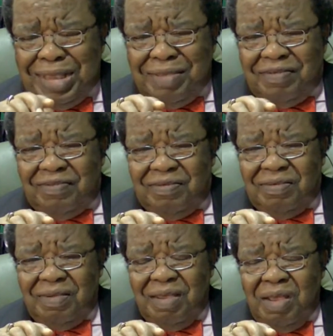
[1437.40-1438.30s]

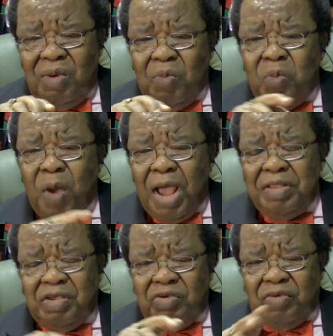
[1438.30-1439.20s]
is
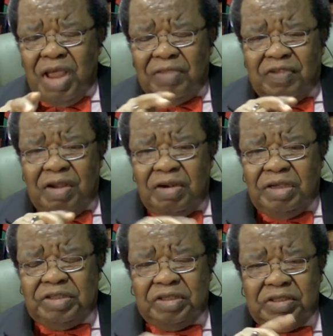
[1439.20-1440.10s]
why the United
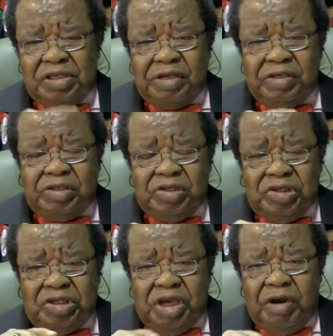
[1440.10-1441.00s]
Nations
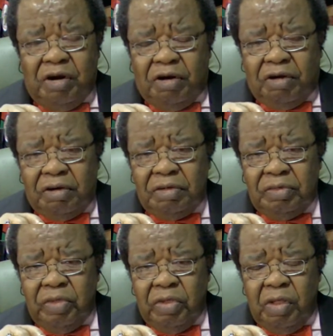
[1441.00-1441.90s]
Secretary General
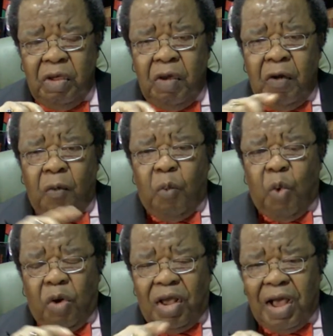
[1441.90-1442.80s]

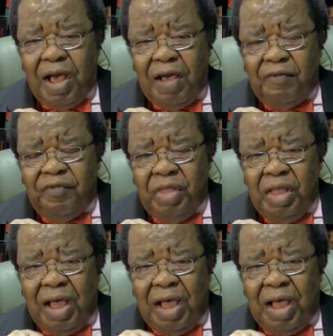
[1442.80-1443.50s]
will have